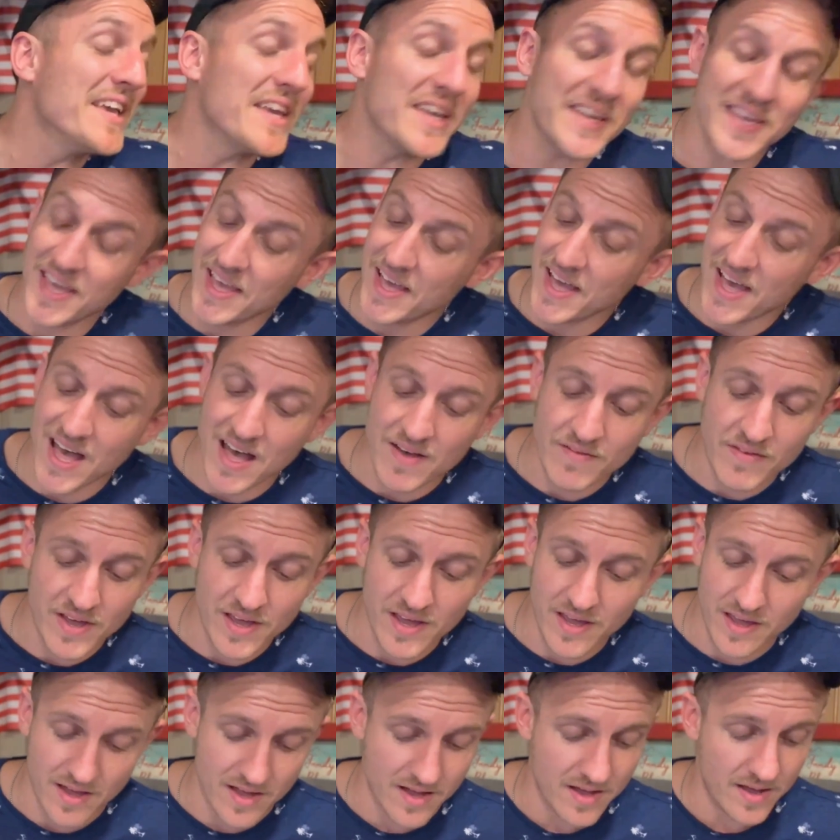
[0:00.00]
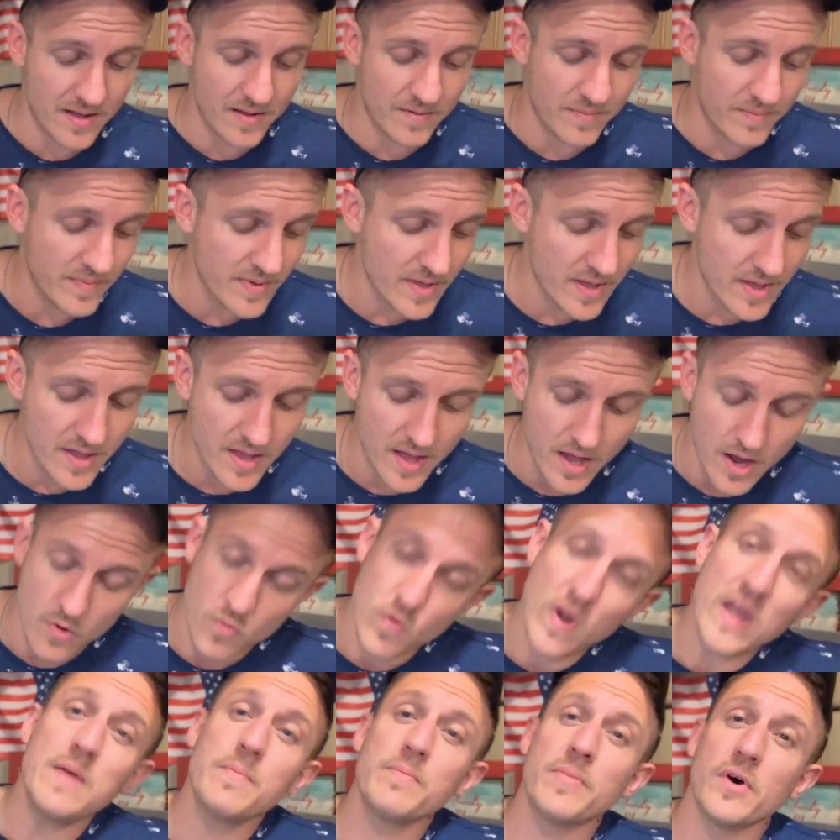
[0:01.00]
You can't have a
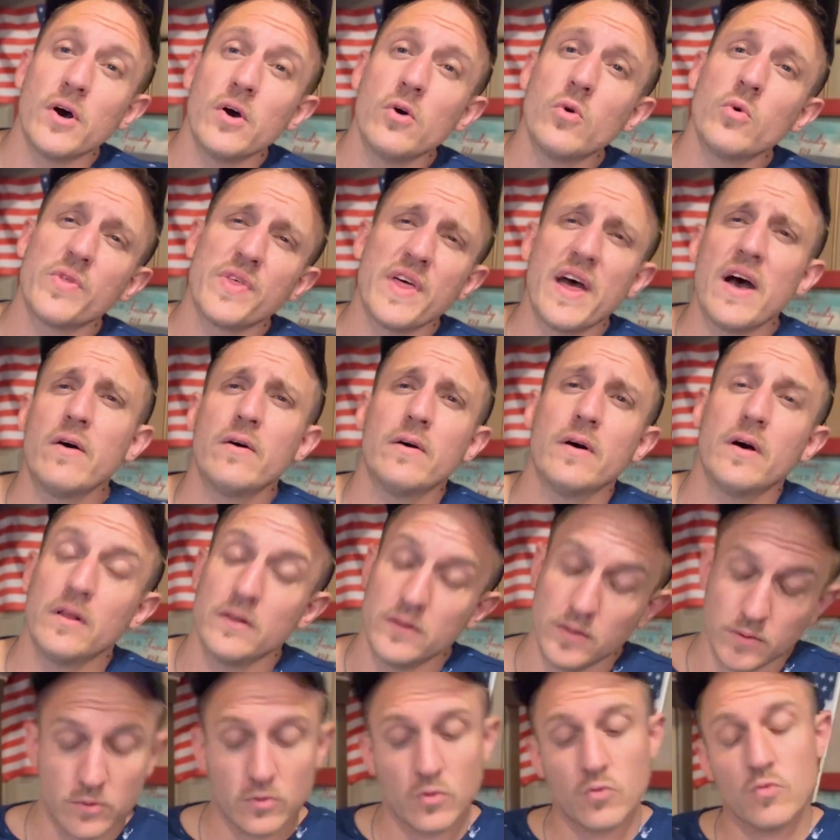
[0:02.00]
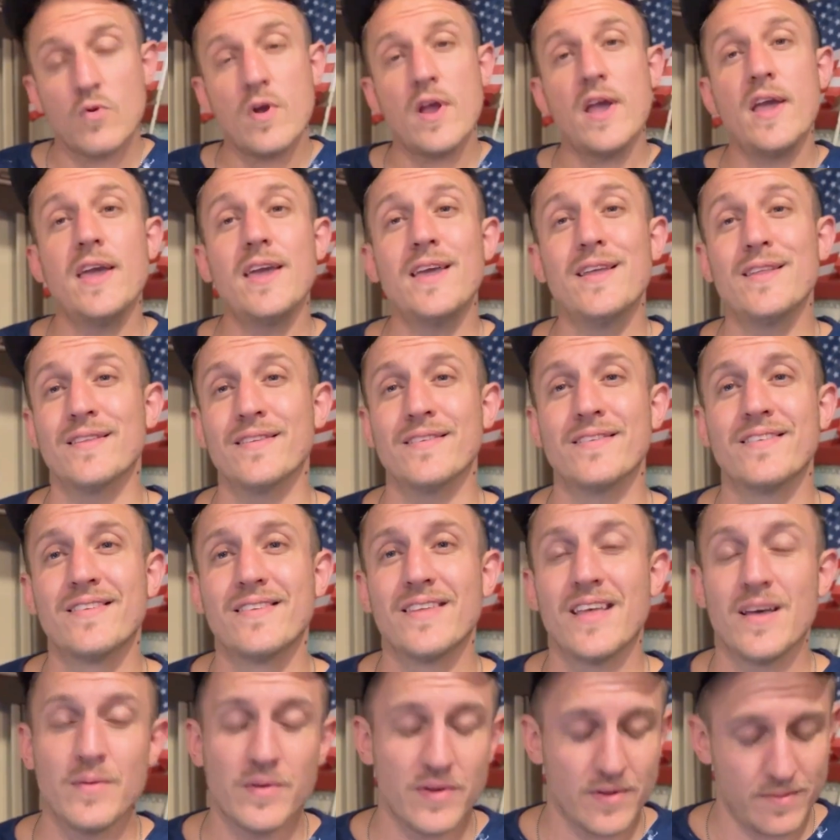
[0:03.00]
rainbow without a little rain.
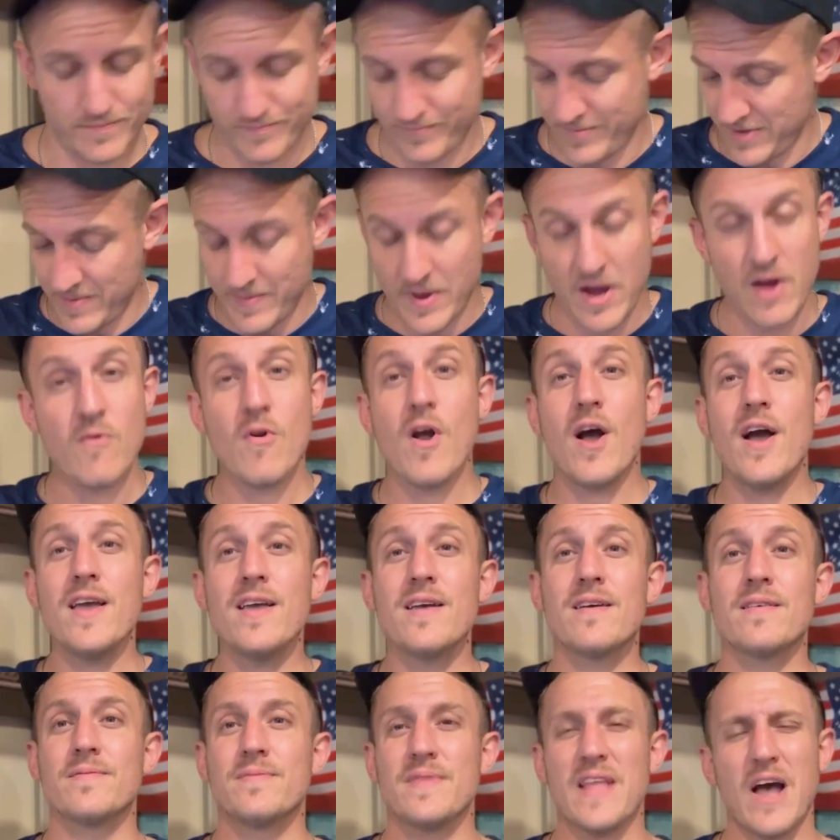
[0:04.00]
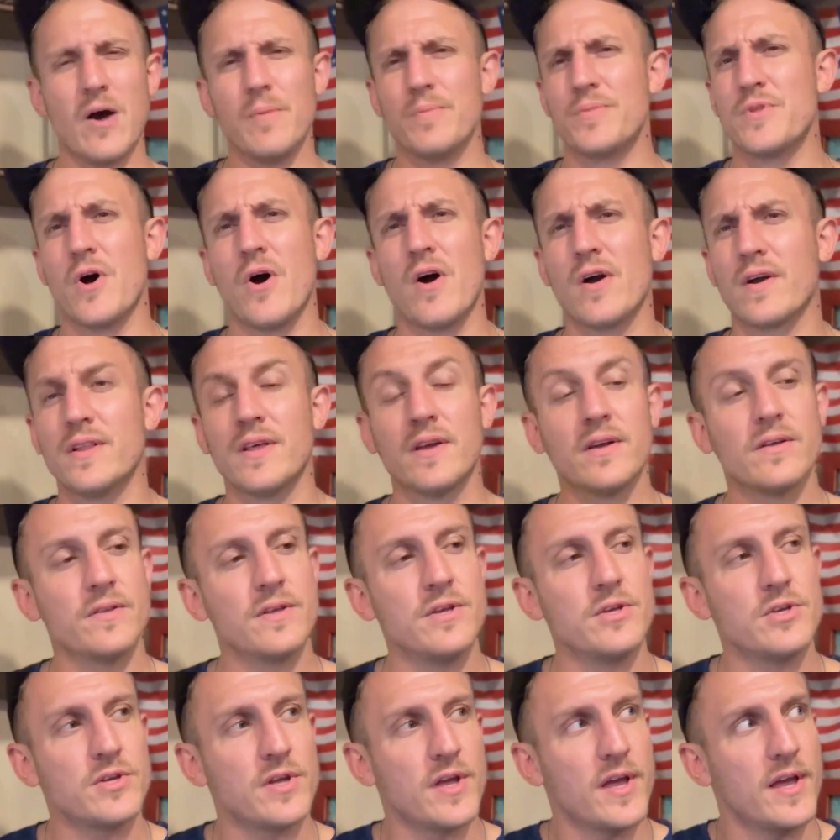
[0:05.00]
Am I right? Now I'm talking in
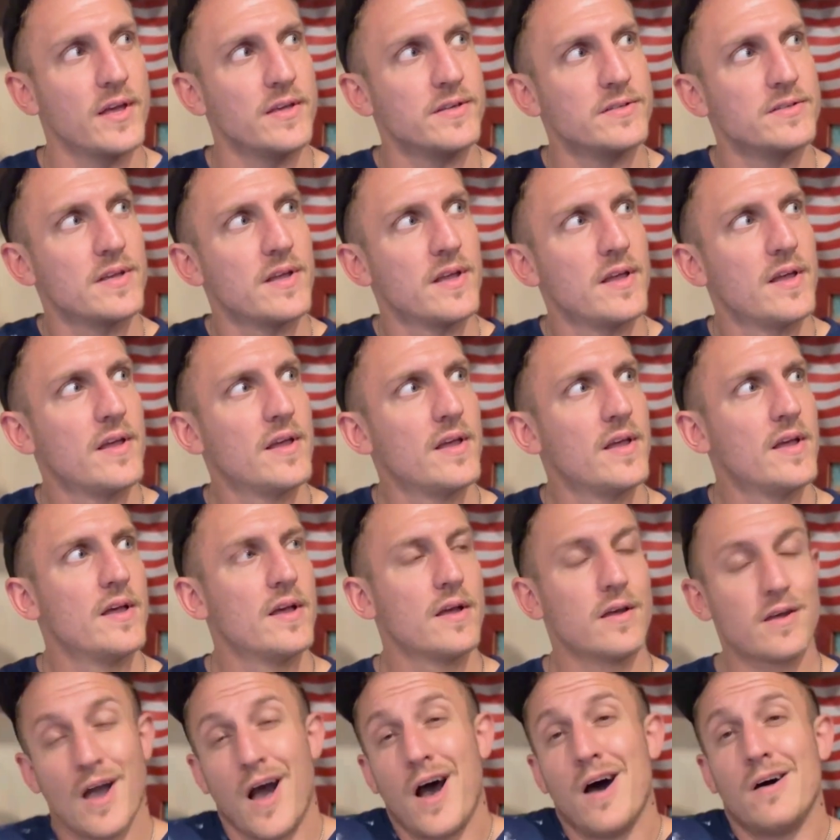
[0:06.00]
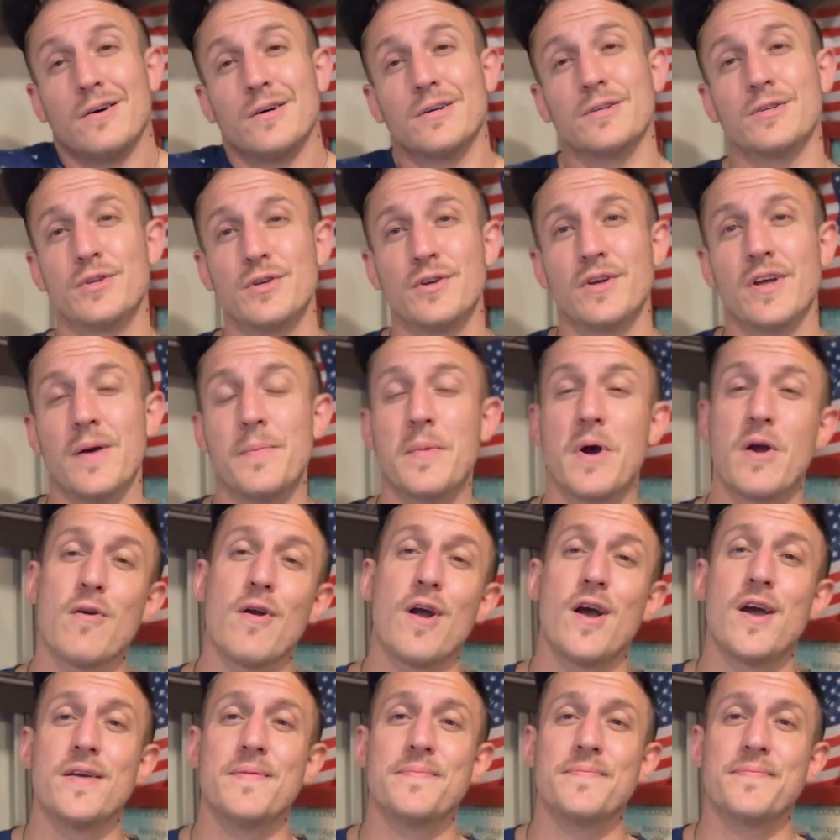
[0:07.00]
cliches. College, am I
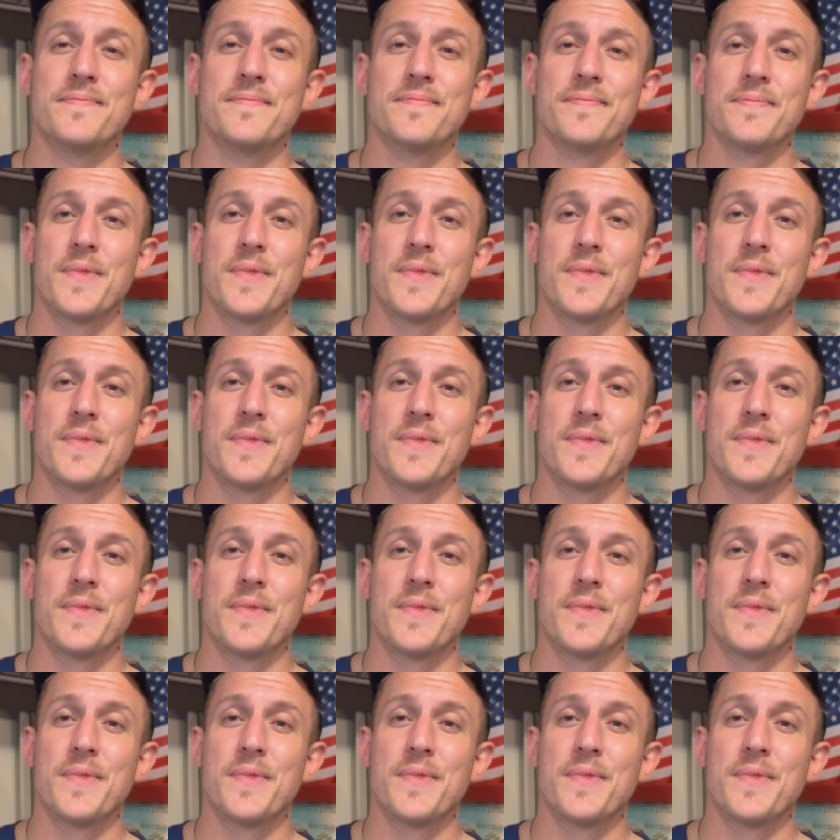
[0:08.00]
right?